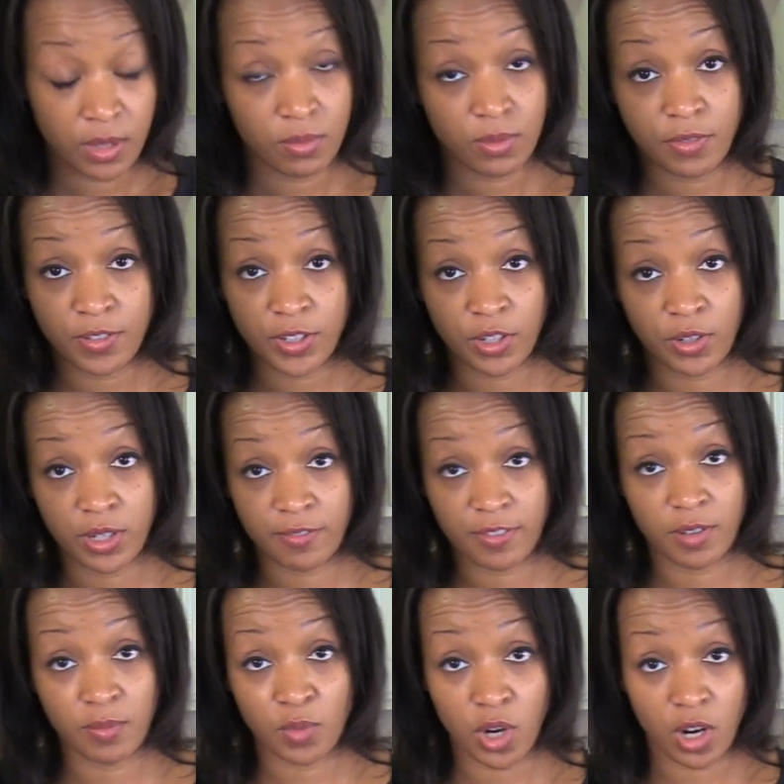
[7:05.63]
We'll figure it if
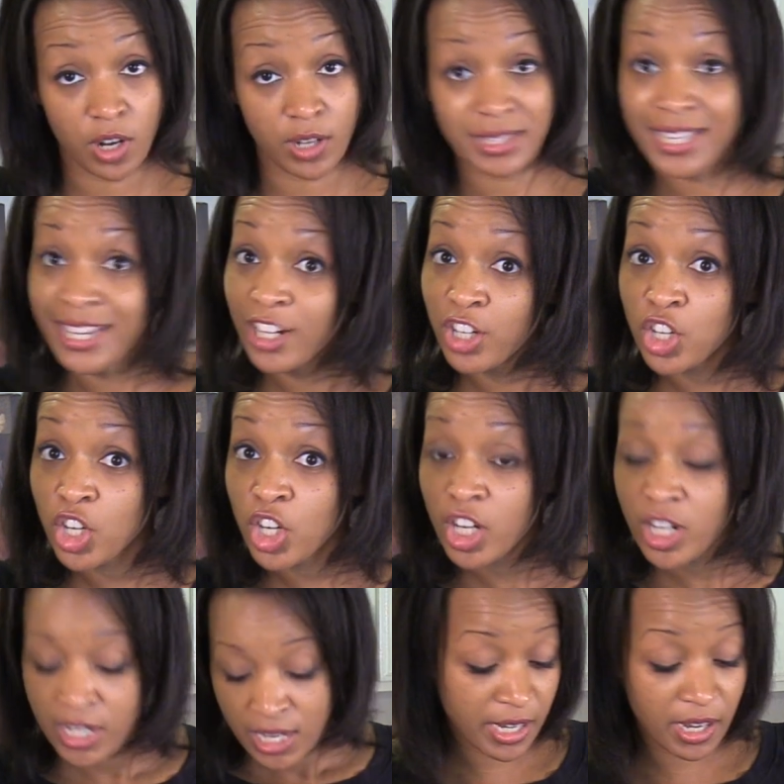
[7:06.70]
I'm wrong
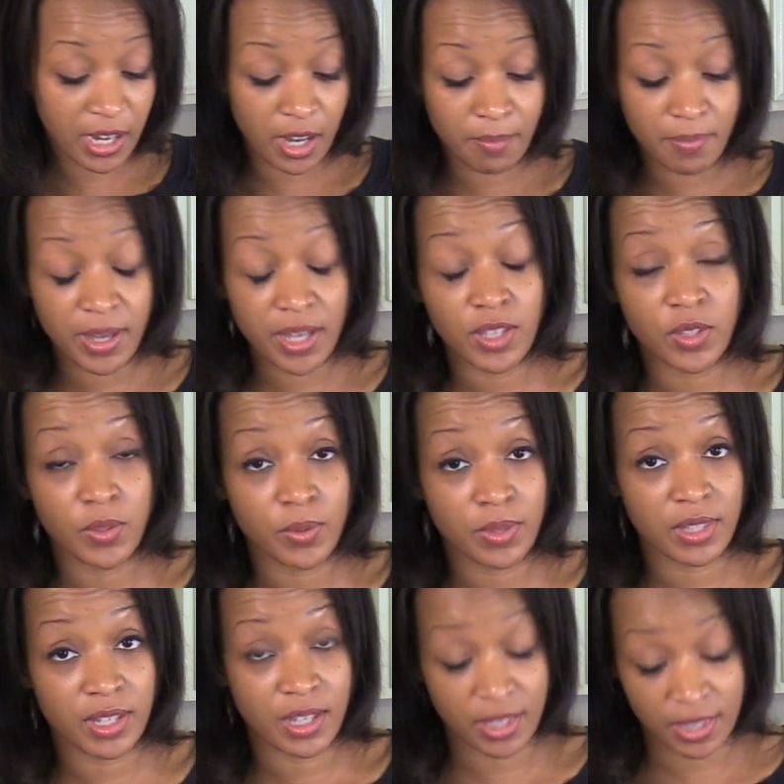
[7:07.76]
later. Now, I bet you
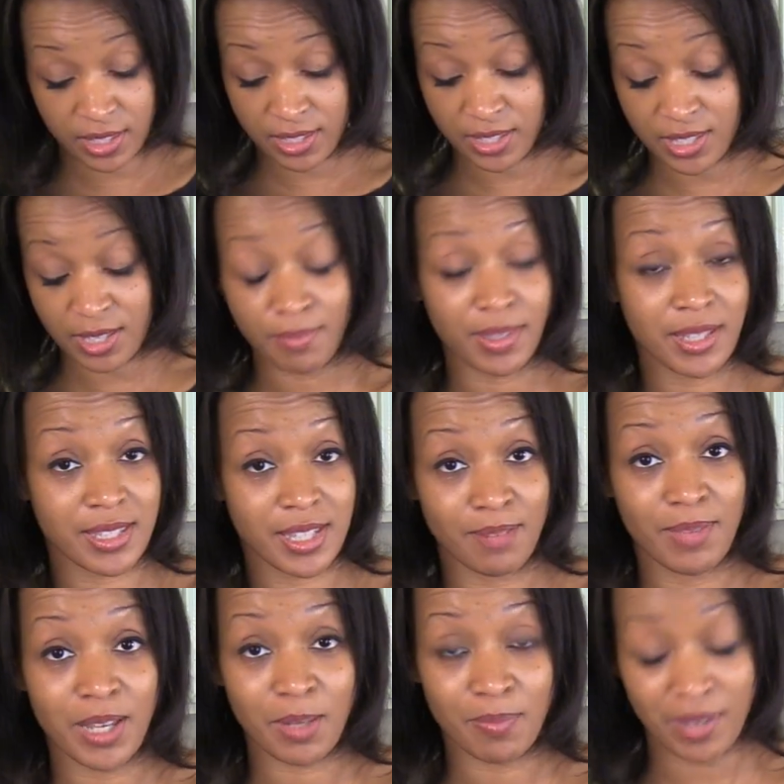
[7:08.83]
think this is something that's
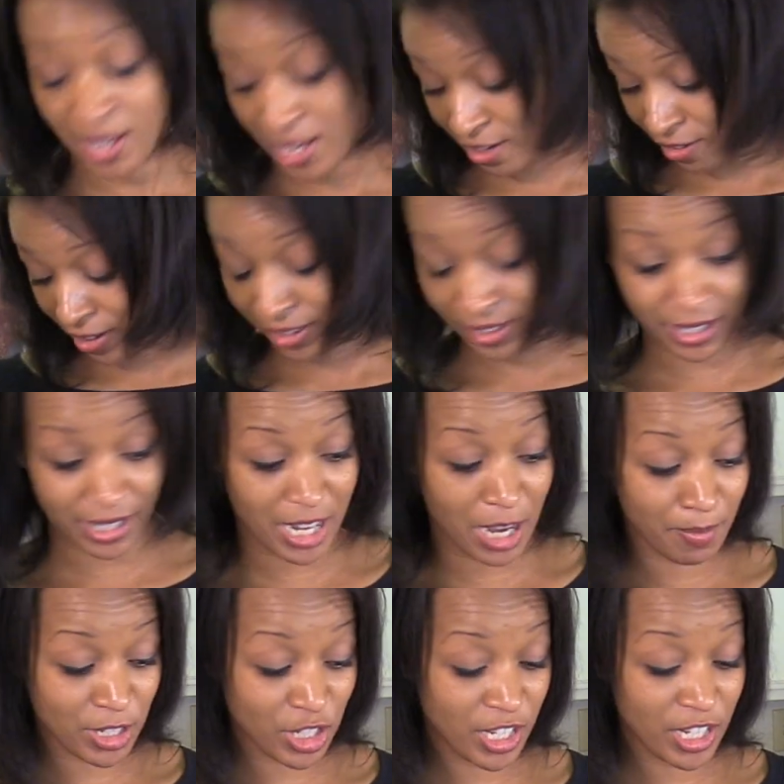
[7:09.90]
gonna make me angry. Look at
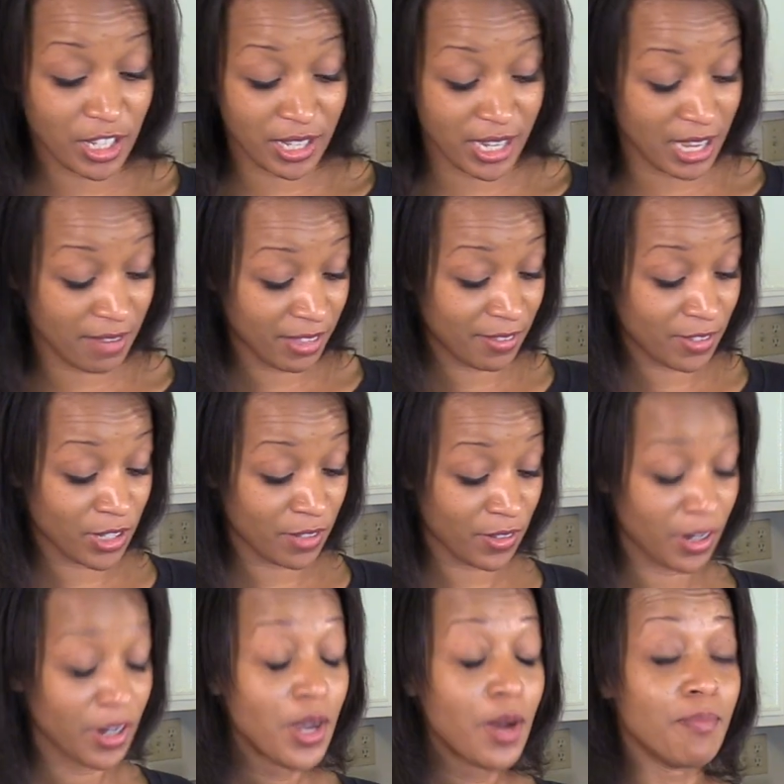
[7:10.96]
how much kale I have left
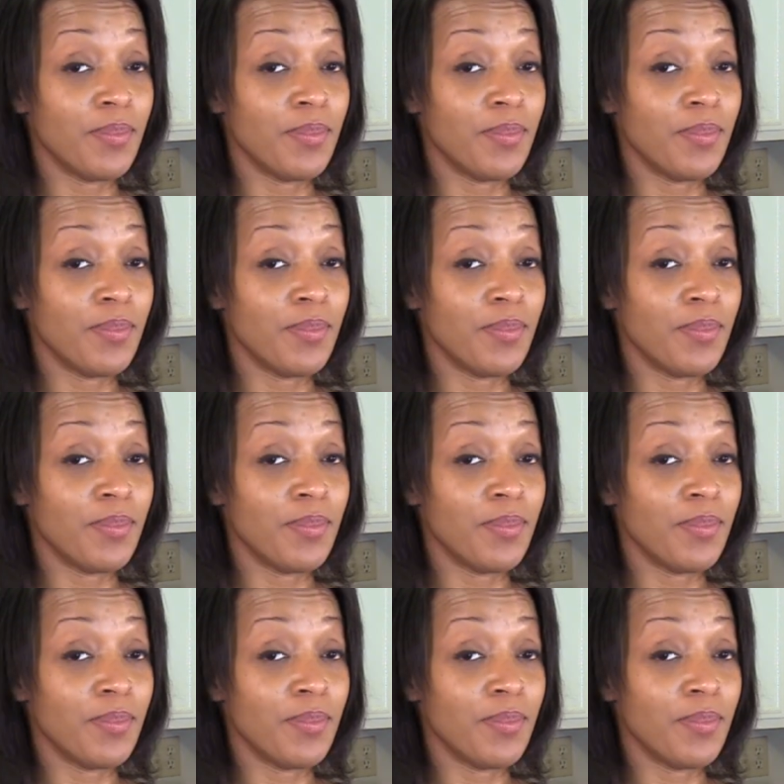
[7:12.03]
over.